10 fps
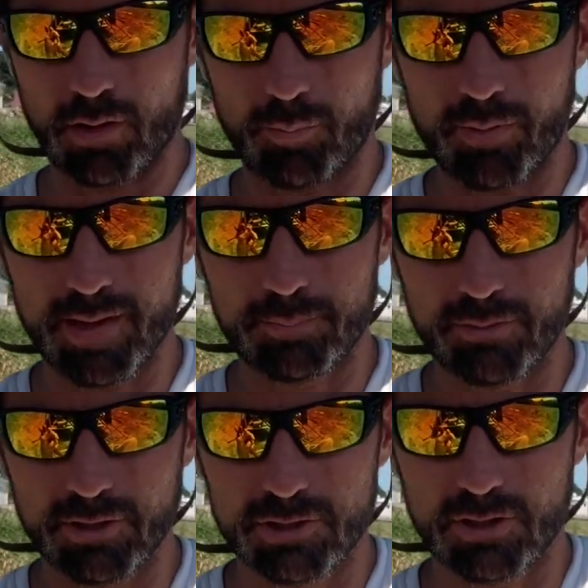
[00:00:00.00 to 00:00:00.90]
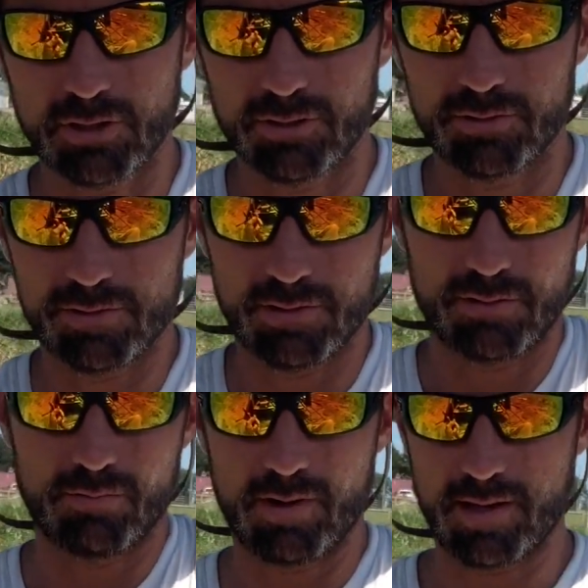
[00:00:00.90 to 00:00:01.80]
a pipe wrench turns in
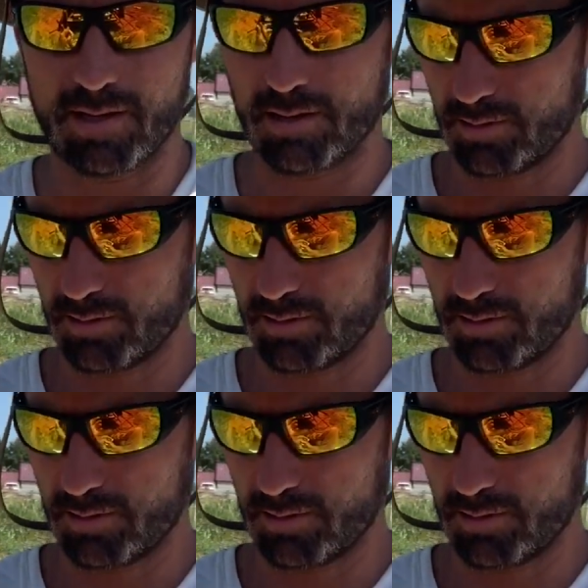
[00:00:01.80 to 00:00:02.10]
the way